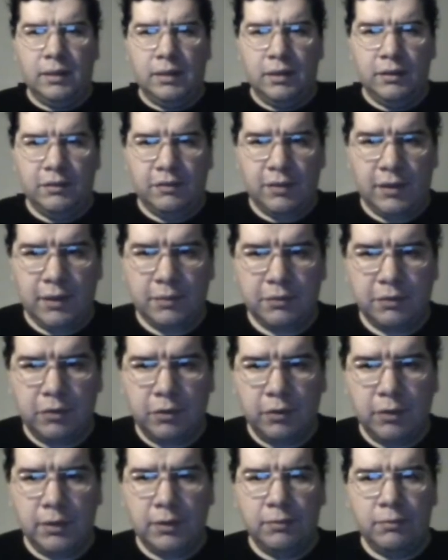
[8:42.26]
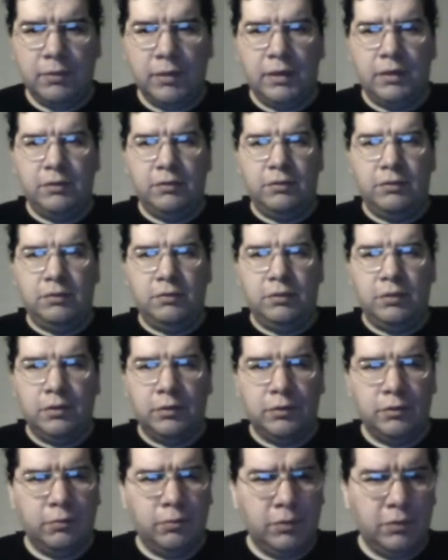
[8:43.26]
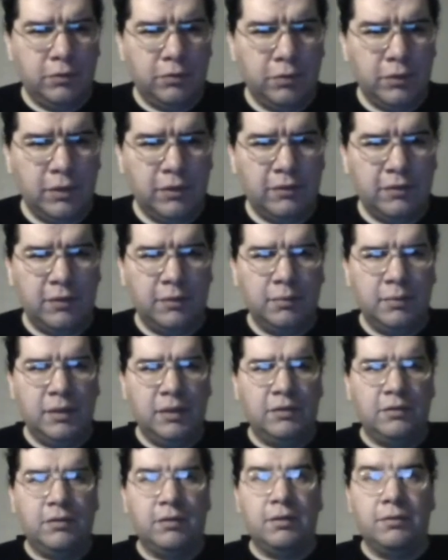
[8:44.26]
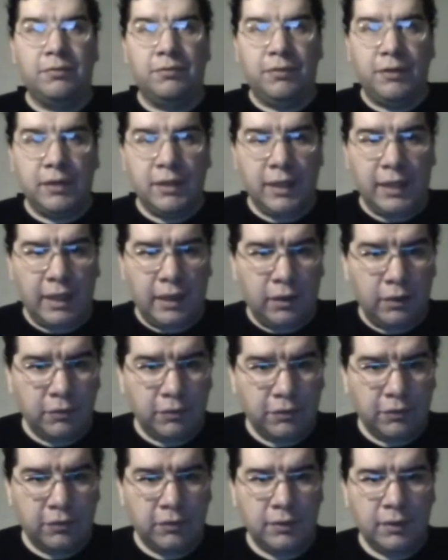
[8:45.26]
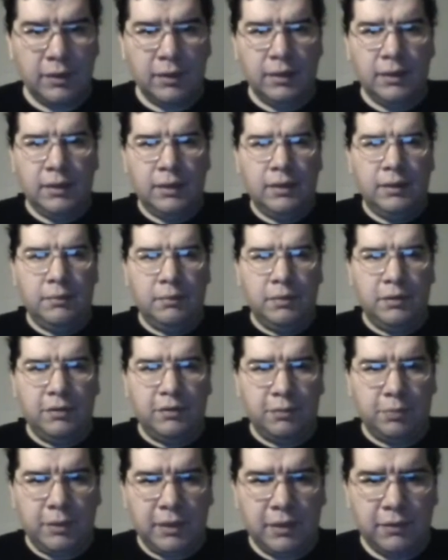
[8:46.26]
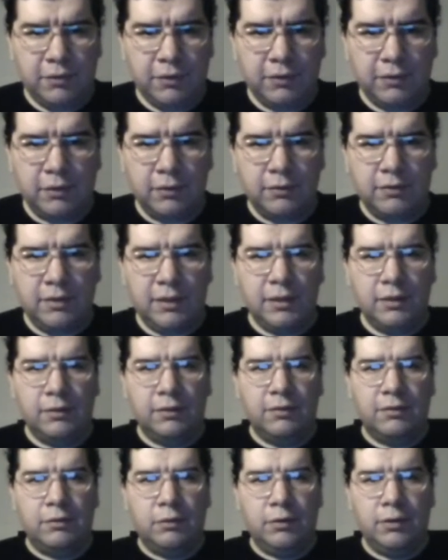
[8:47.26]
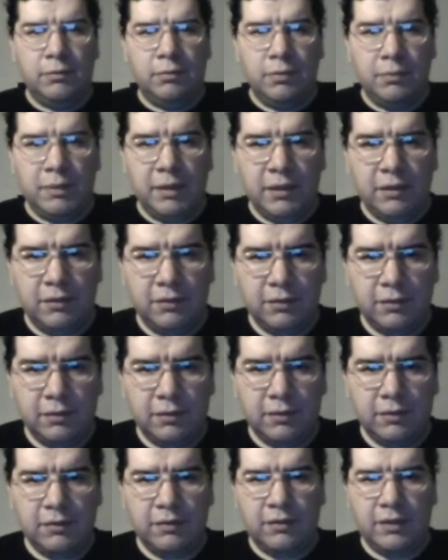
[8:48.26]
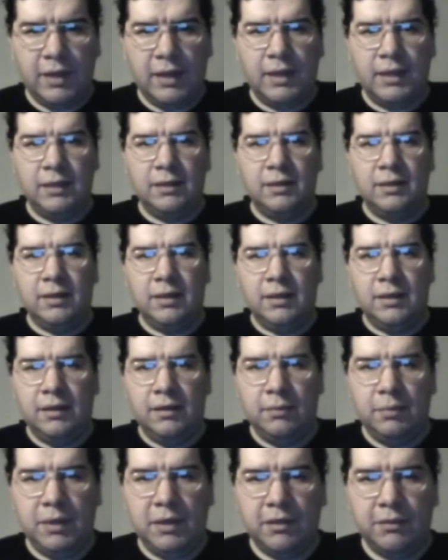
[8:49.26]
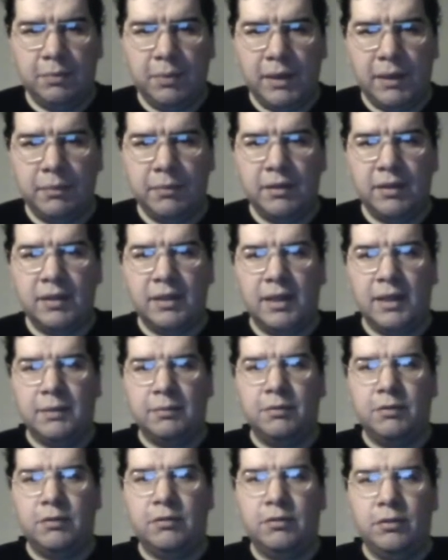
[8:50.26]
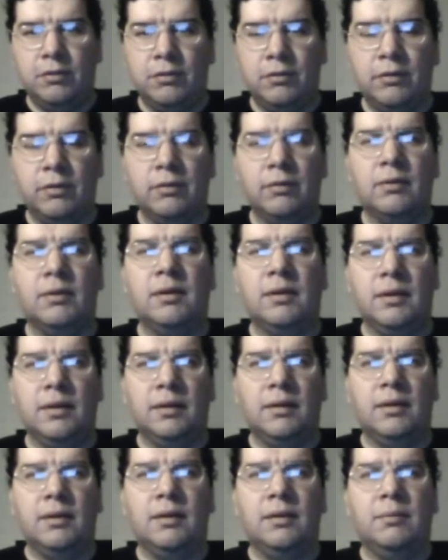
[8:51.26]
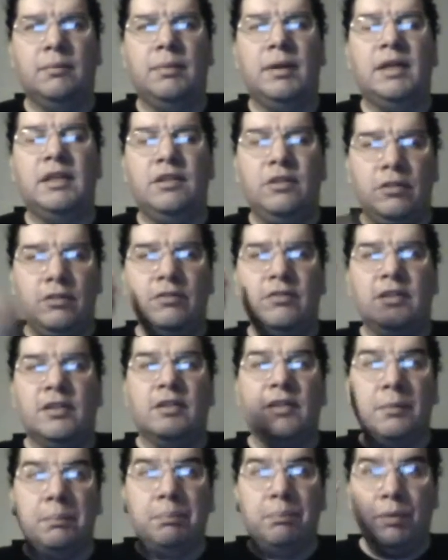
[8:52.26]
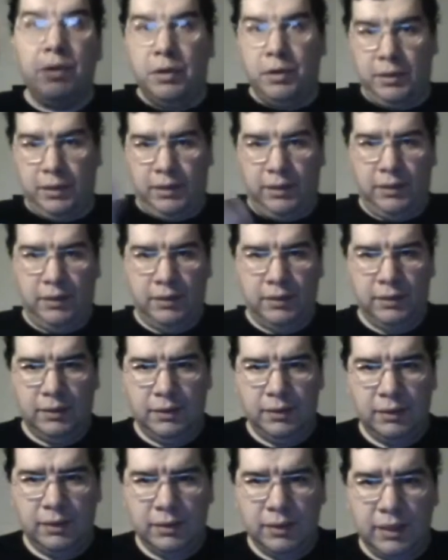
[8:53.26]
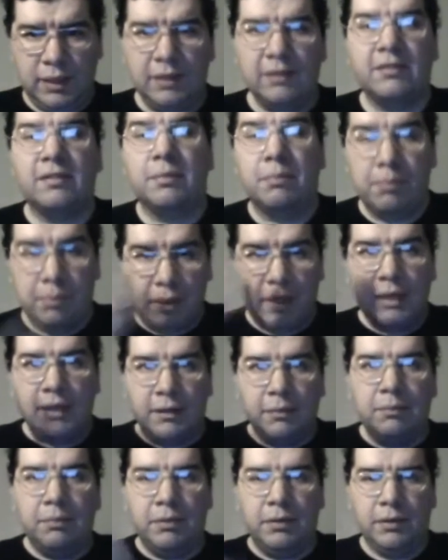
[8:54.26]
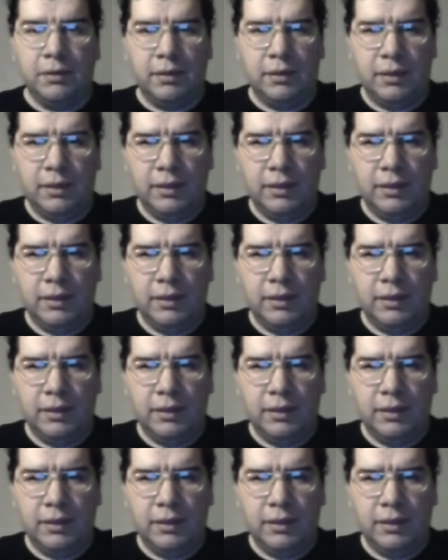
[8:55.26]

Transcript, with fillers: and saves Gordon while Joker retreats him into the funhouse. But despite of his ordeals, Gordon remains sane and demands Batman to capture Joker by using the book. Yes, by the book.